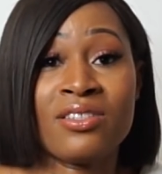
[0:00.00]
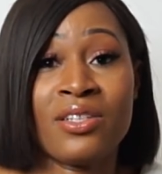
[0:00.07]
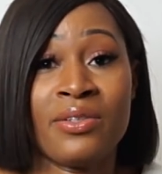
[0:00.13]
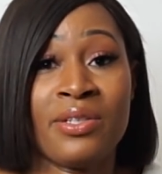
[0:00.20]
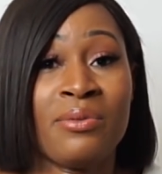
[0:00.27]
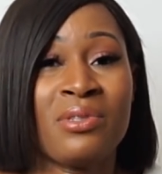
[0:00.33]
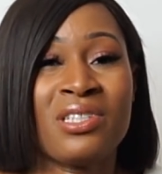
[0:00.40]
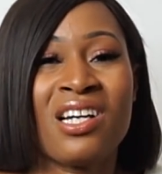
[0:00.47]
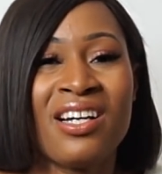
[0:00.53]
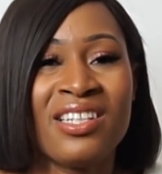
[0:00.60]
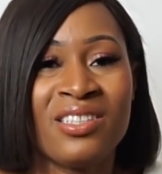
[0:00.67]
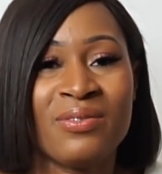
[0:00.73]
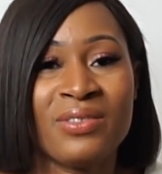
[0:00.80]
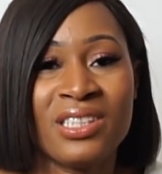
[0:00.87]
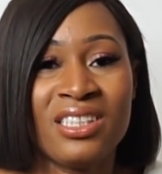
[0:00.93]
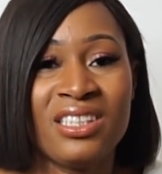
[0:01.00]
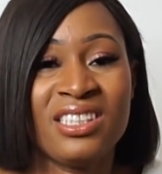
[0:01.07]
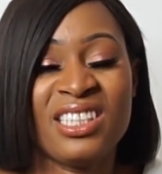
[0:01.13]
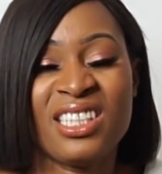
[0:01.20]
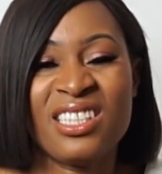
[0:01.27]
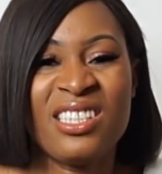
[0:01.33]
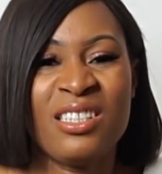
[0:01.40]
So it was kind of a
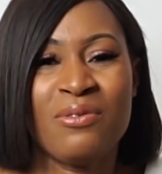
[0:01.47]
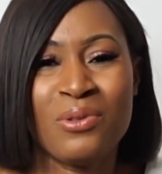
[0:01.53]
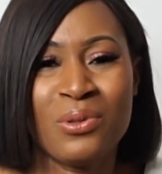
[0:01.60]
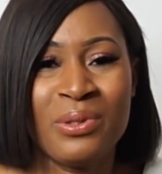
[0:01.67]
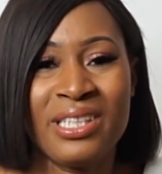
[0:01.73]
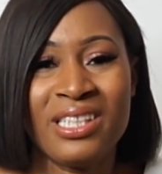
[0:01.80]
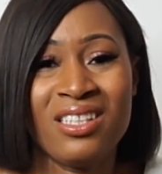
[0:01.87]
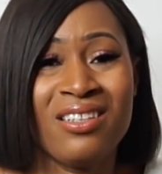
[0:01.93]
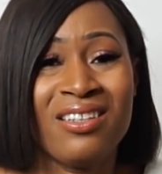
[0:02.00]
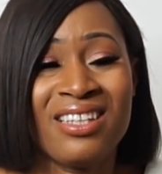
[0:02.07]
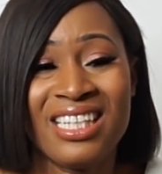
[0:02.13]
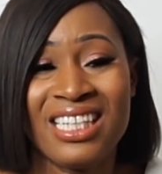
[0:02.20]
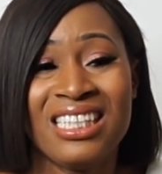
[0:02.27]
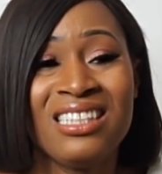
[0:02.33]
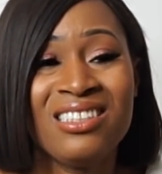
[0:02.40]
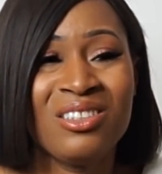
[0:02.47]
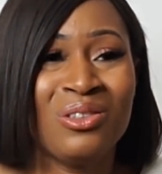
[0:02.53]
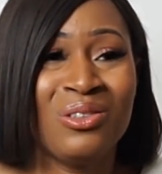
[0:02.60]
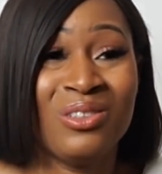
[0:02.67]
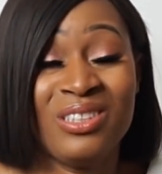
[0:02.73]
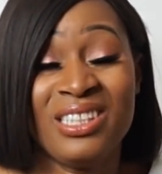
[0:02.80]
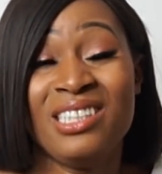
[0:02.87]
60-40 thing,
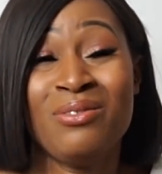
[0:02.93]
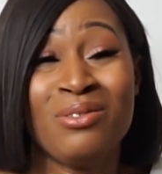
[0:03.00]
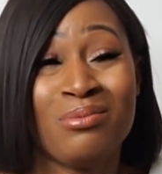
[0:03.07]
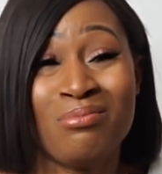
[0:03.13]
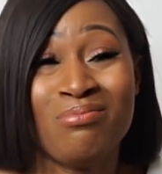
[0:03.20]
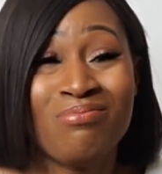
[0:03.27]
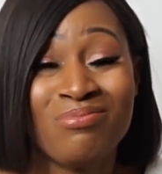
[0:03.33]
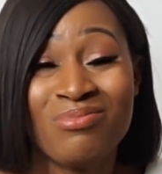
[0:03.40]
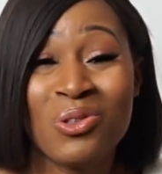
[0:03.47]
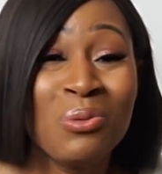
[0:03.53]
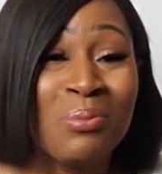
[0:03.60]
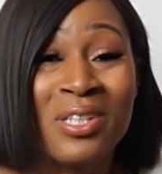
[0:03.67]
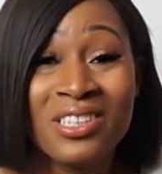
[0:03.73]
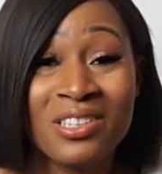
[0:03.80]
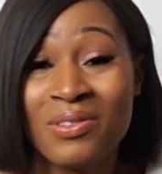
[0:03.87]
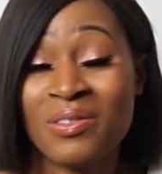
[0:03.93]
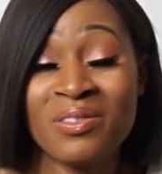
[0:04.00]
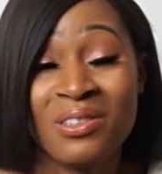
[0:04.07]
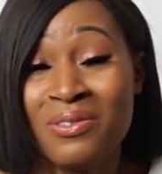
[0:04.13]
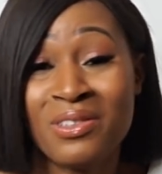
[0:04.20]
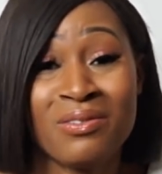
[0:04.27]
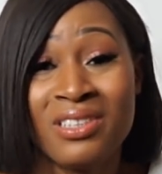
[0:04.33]
or even almost
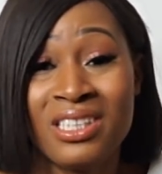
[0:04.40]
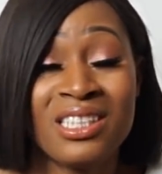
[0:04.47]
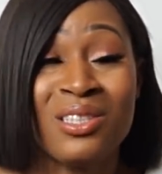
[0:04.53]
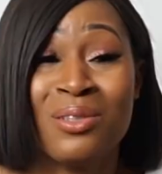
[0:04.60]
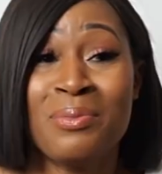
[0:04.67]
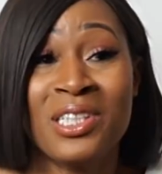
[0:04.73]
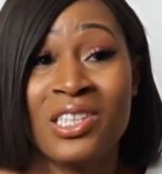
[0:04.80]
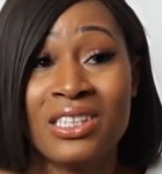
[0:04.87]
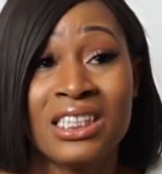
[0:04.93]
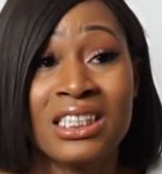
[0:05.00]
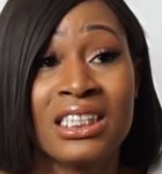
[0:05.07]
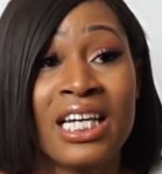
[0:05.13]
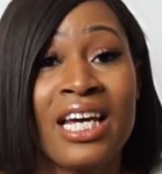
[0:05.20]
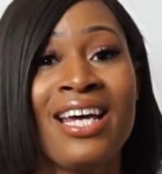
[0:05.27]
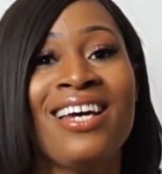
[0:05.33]
50-50 to be honest.